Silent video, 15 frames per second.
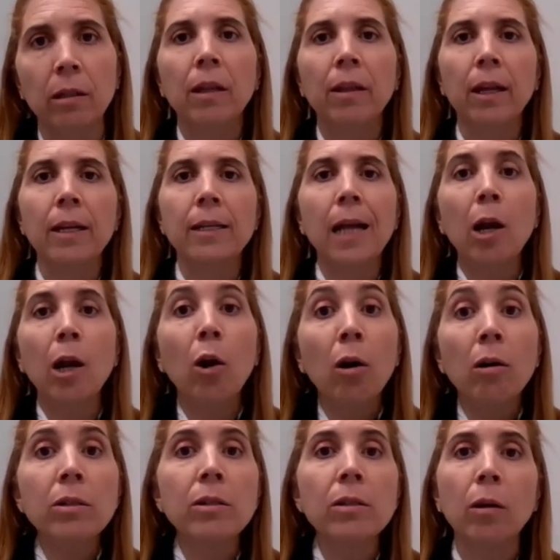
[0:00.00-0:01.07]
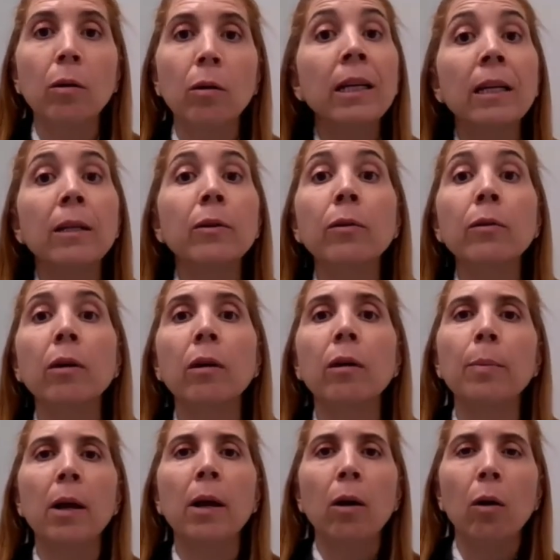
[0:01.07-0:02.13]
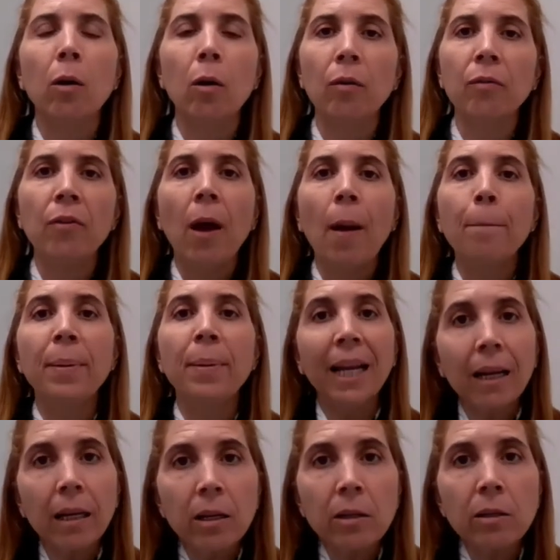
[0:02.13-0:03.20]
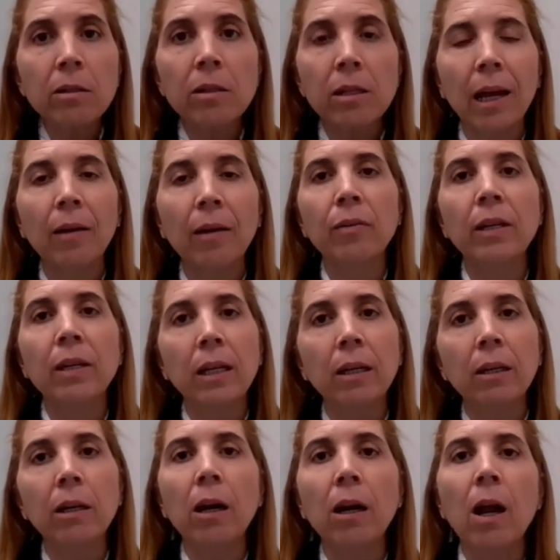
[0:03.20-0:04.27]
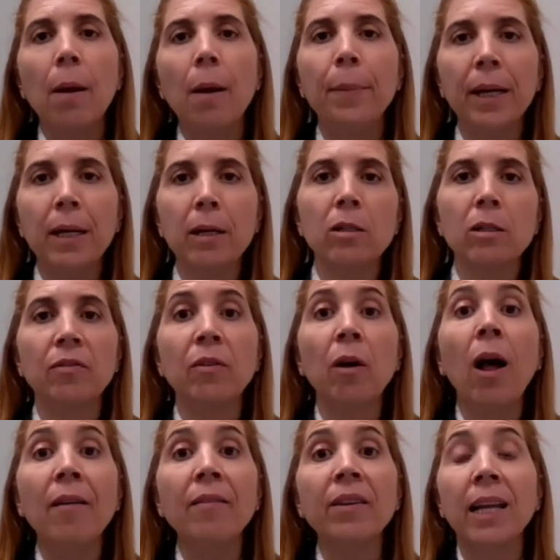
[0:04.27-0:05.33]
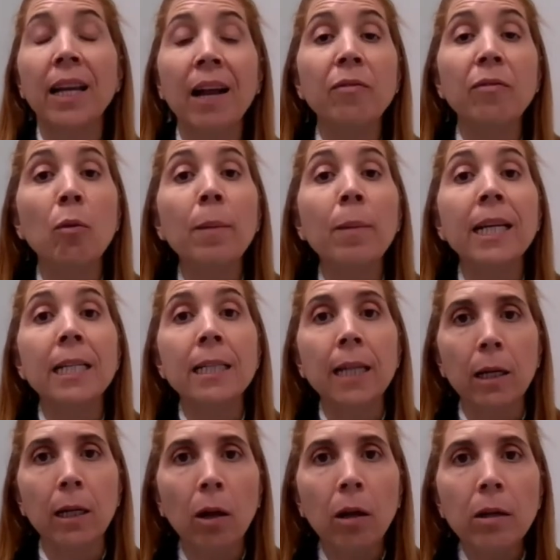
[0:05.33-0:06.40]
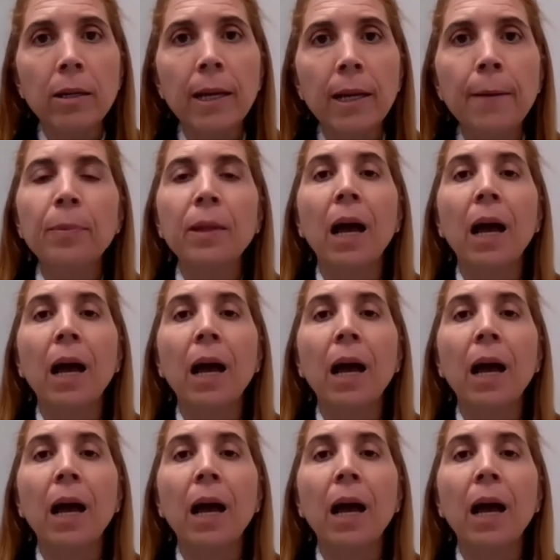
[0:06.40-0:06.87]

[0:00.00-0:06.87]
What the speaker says: There is a loss only in Europe of billions every year because of not having enough women in technology,